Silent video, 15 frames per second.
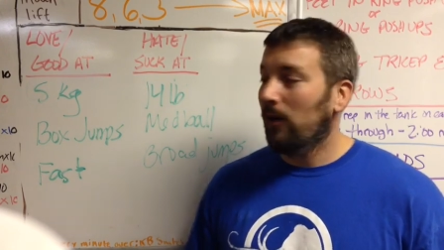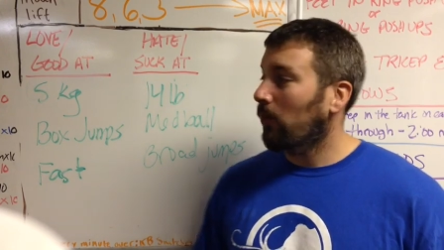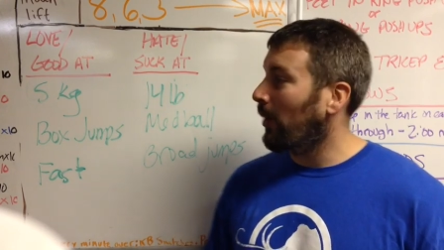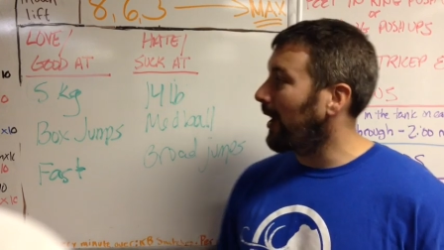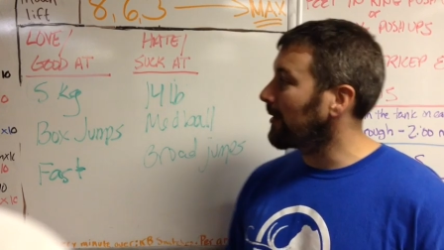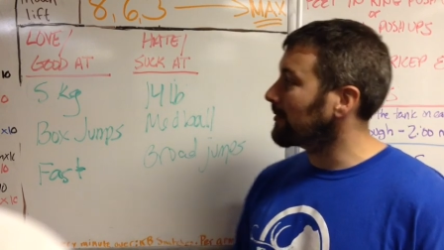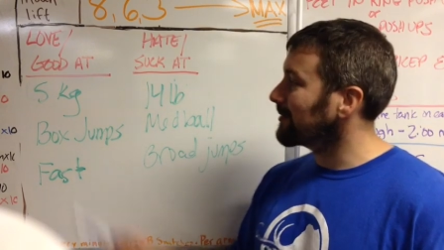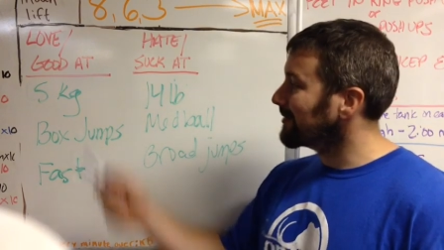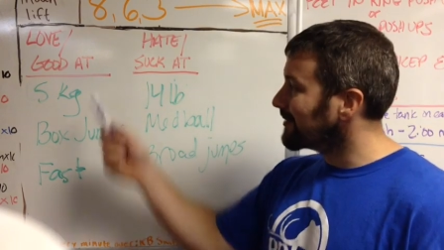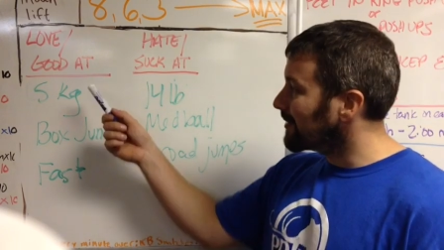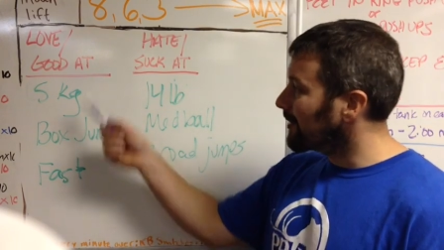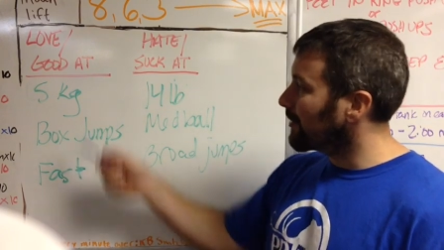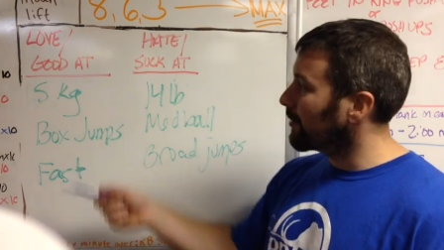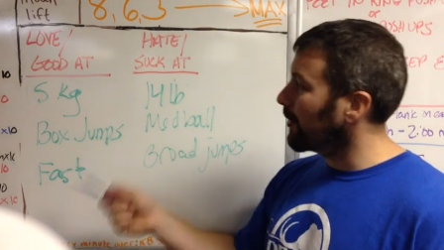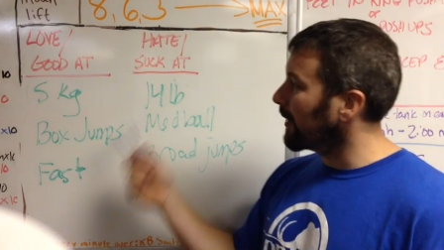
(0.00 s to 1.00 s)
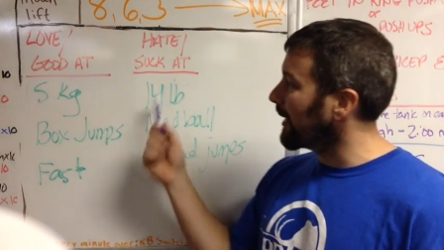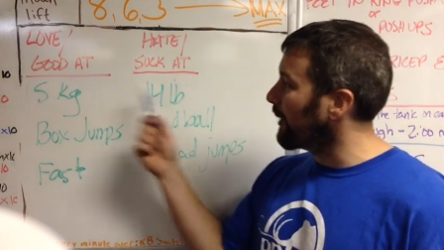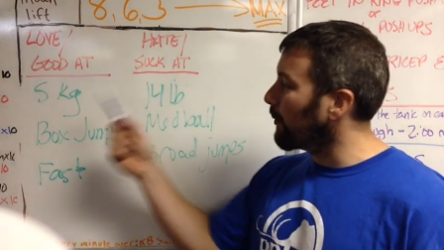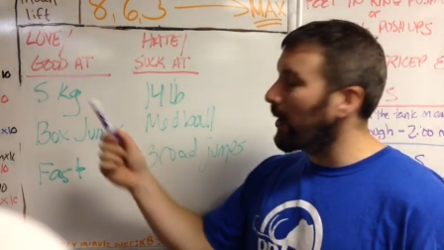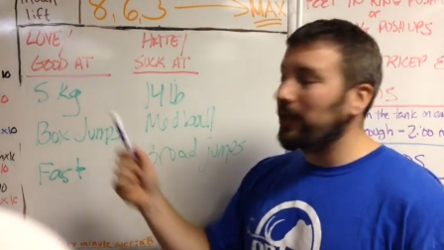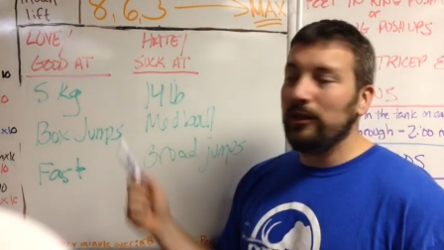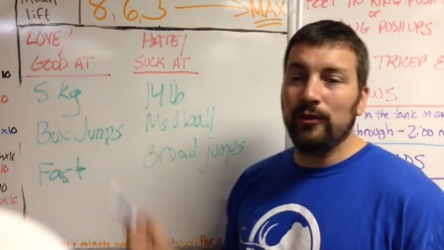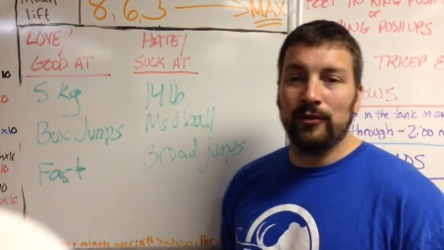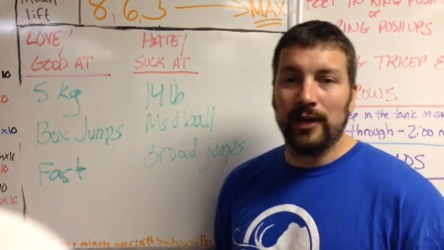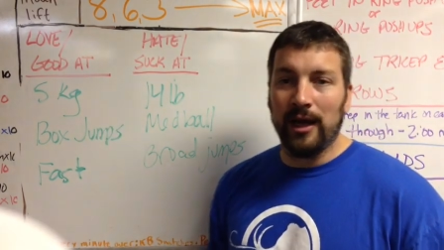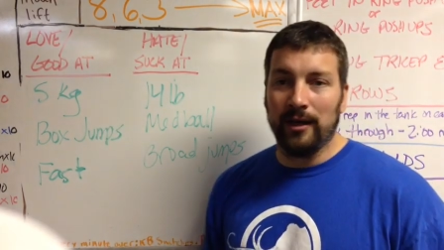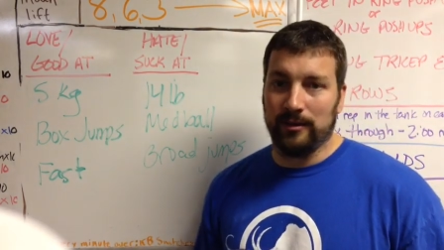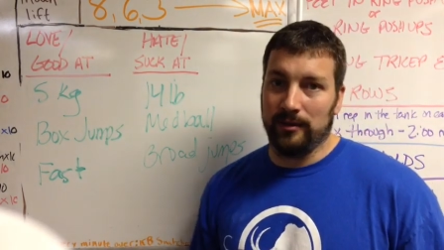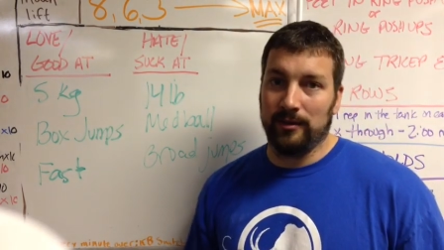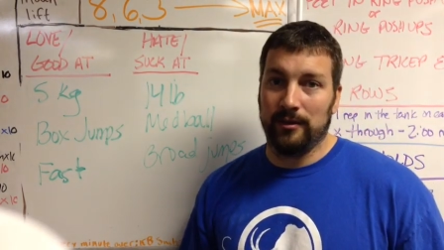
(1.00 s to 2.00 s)
Well, look at what you've
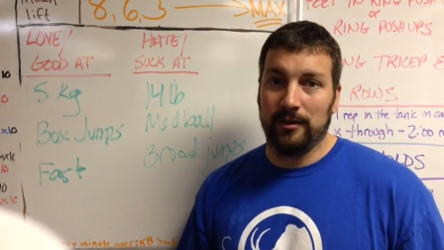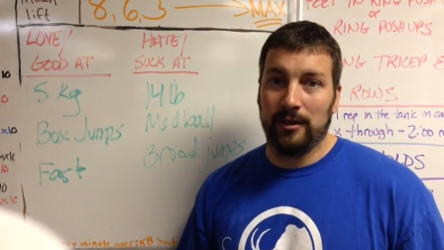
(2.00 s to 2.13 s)
done.